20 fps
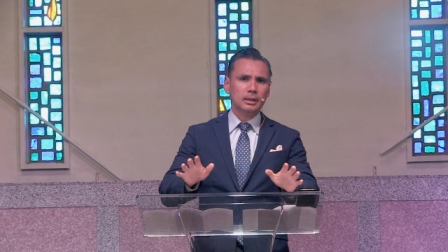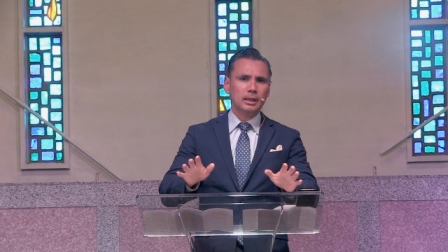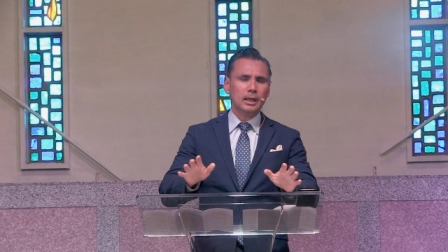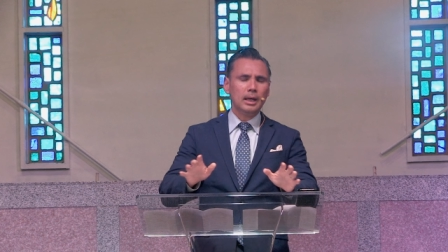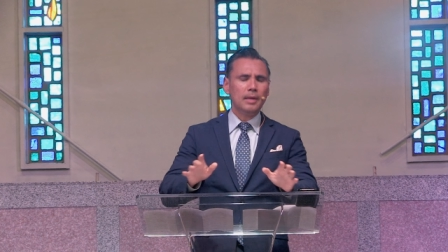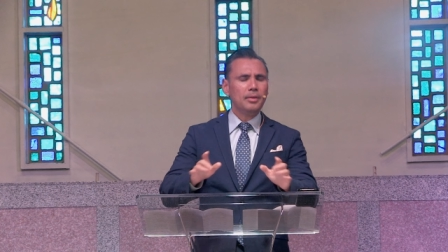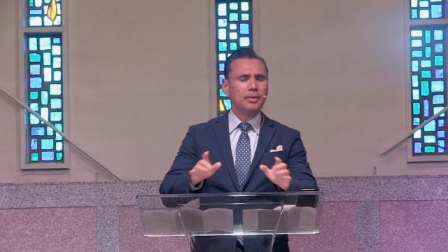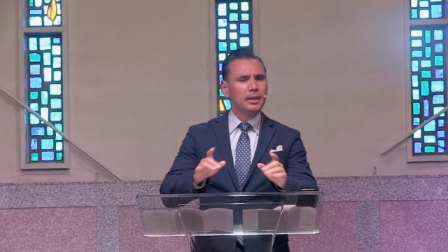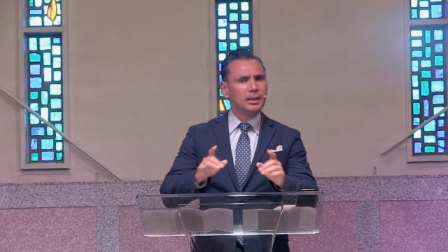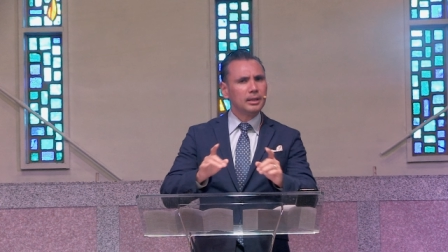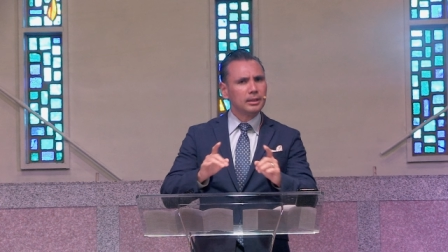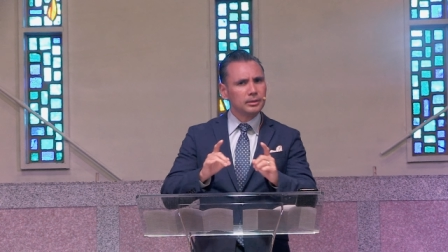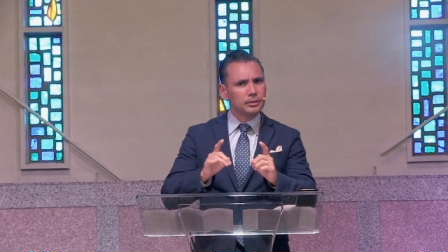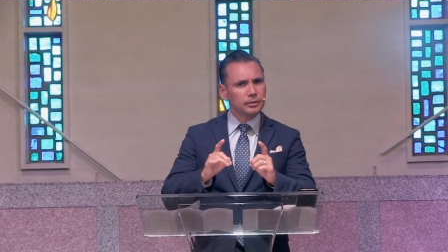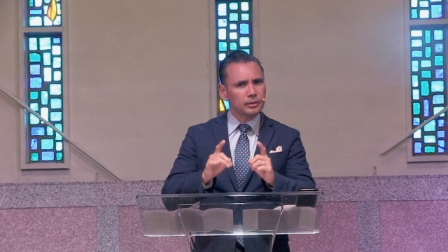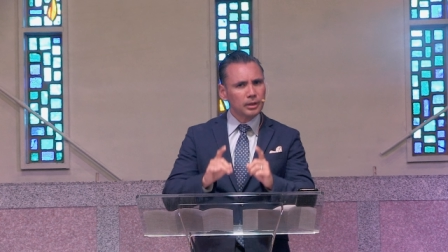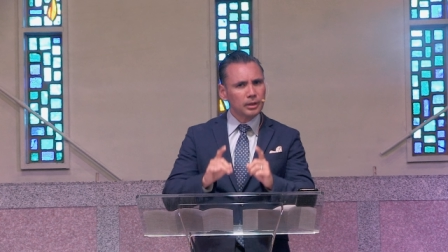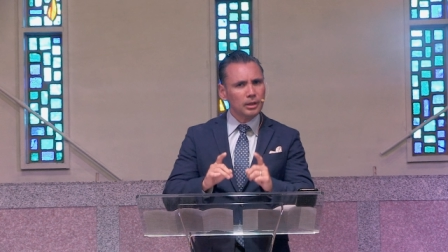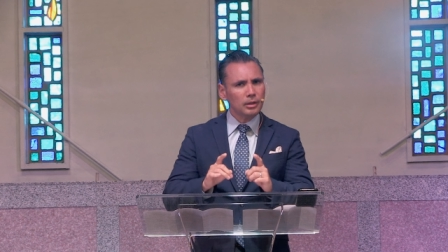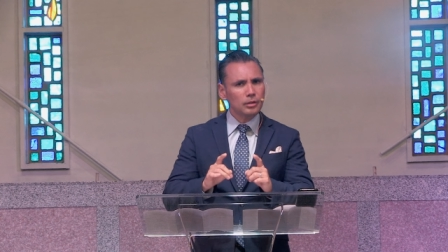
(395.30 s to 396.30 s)
and they
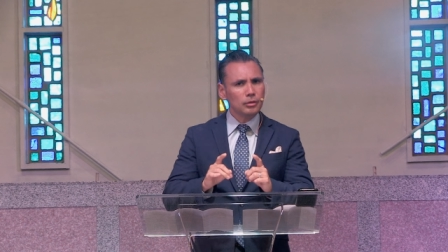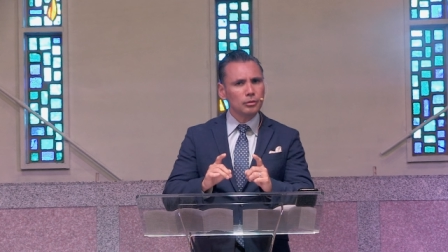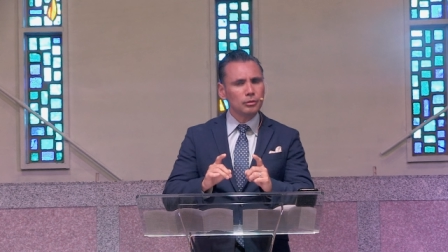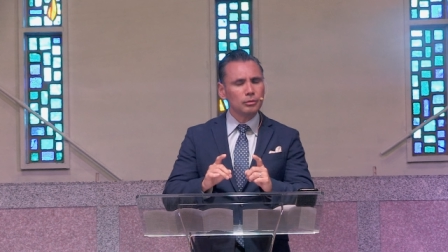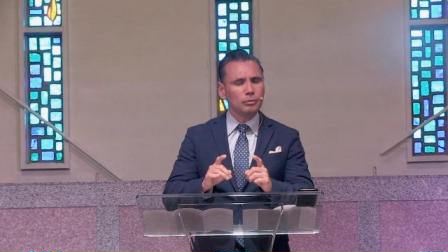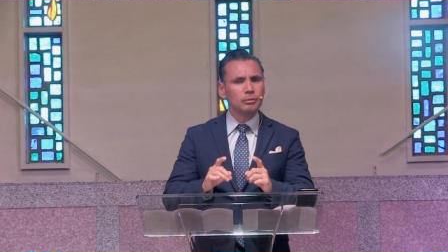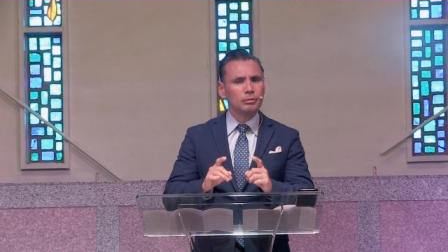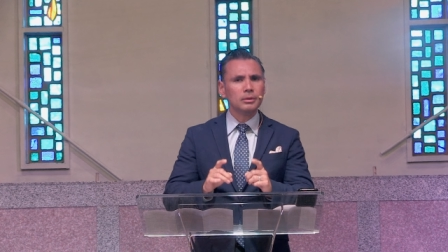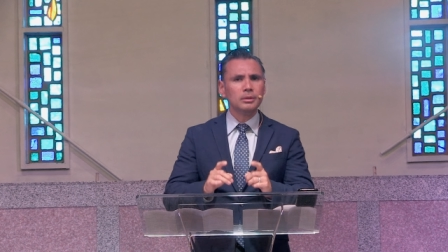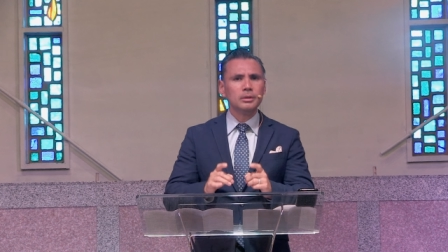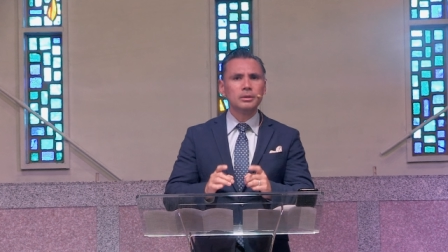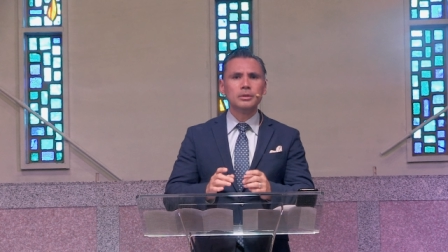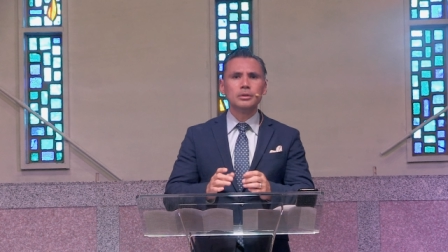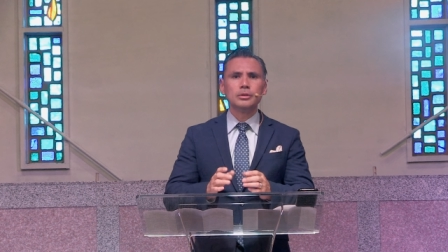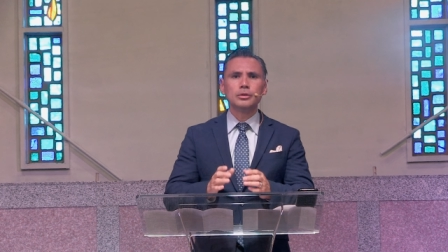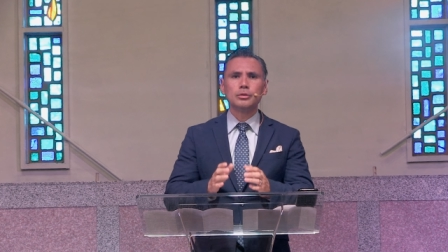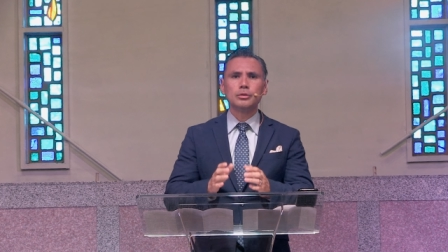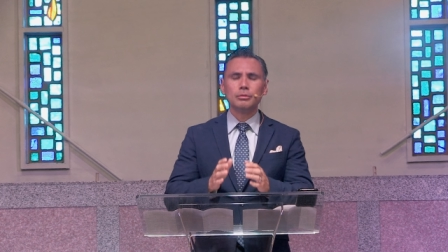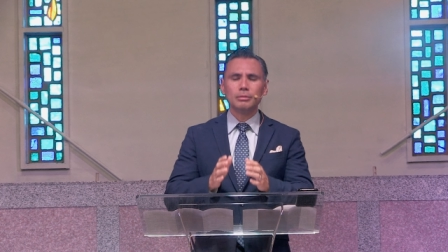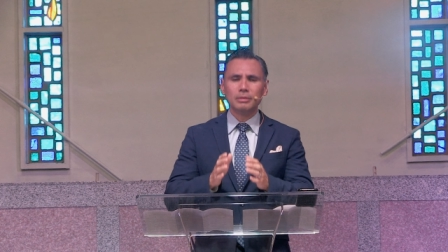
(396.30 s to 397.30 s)
continue
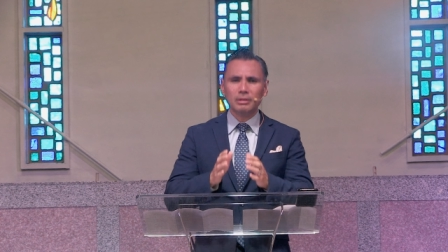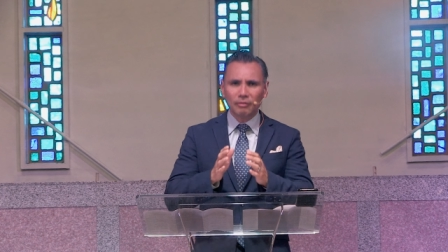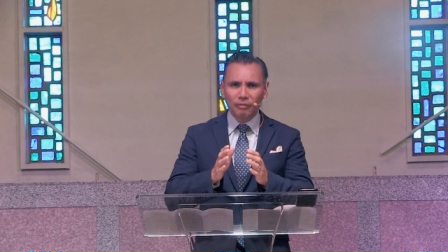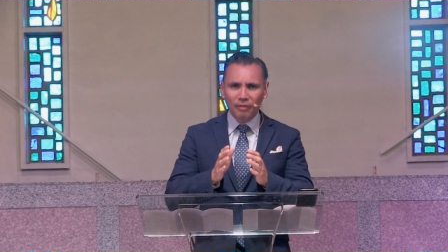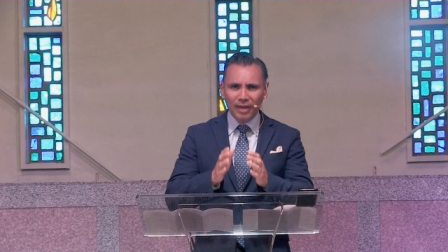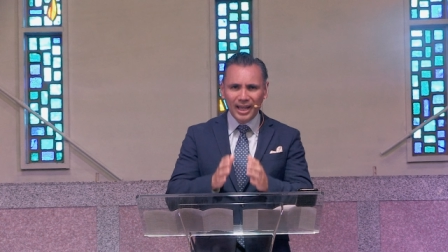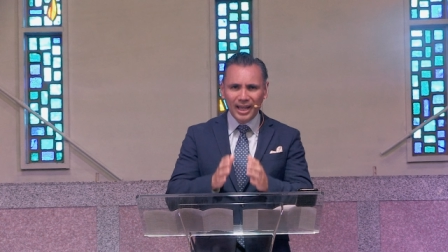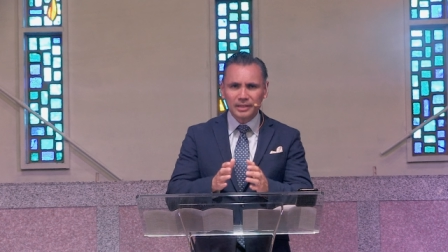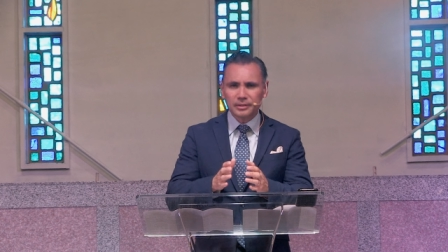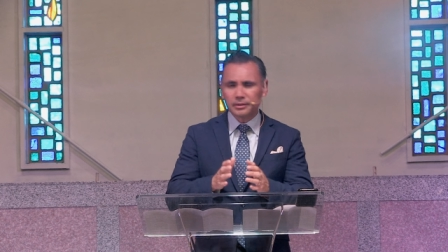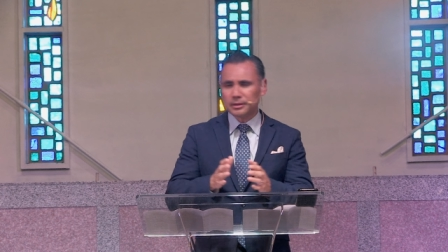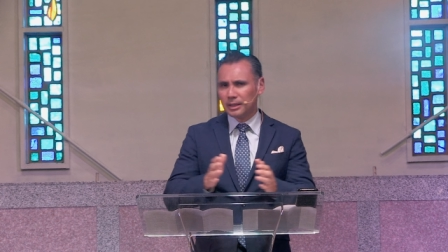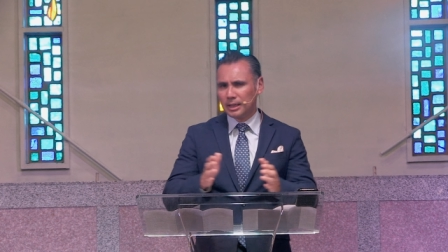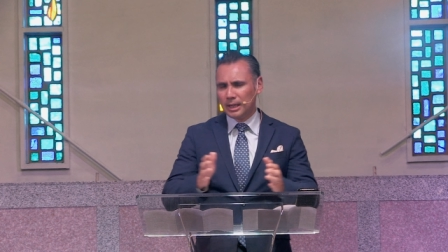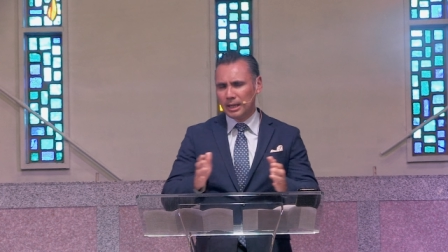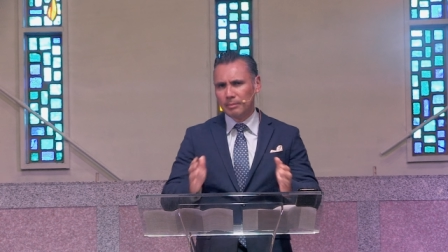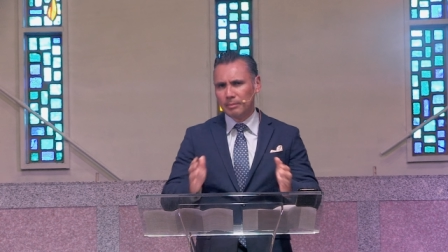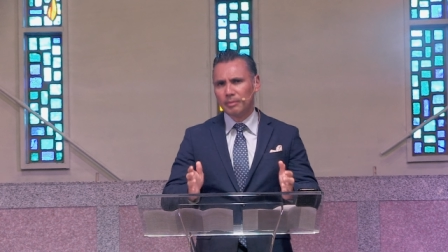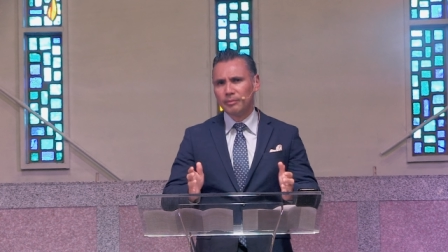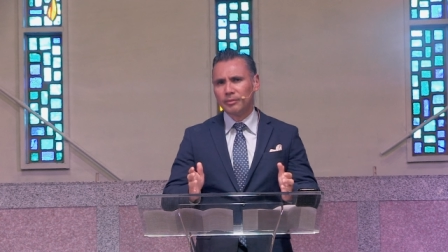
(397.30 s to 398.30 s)
to advance the
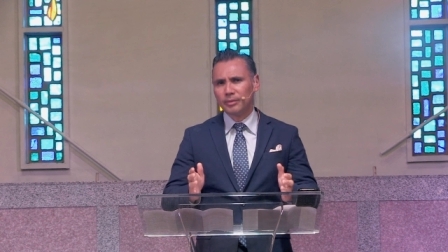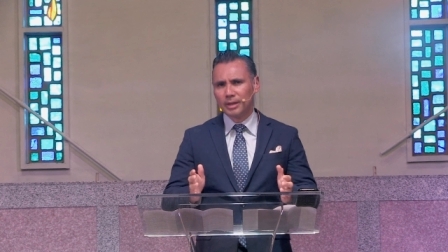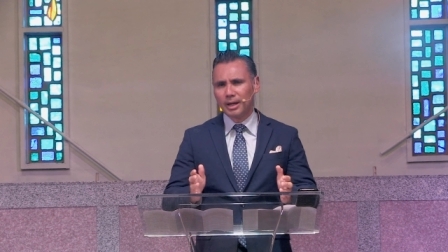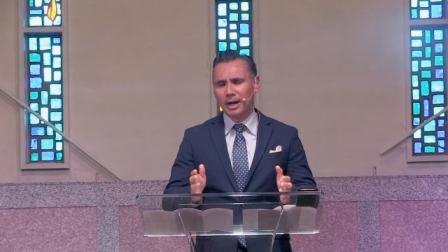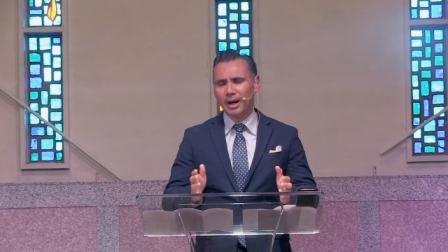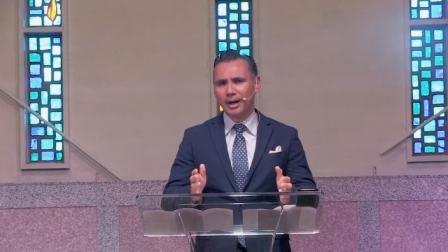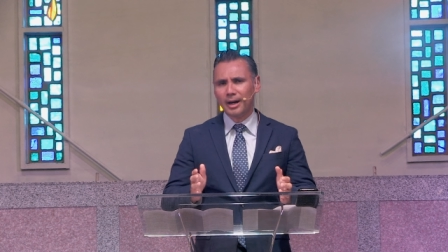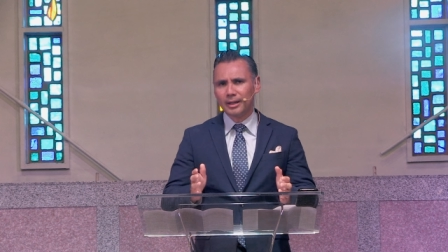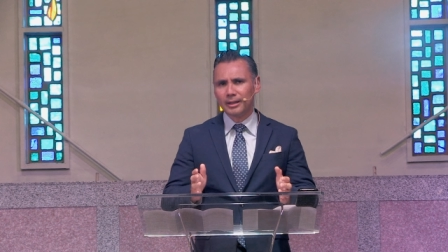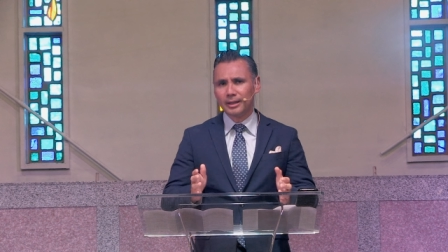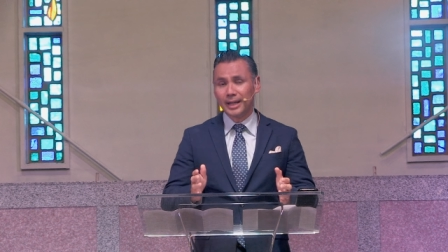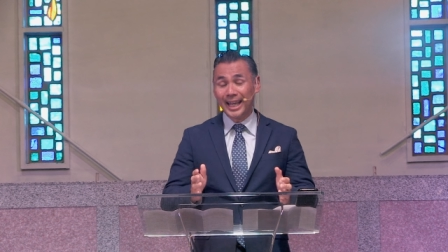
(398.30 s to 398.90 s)
kingdom of God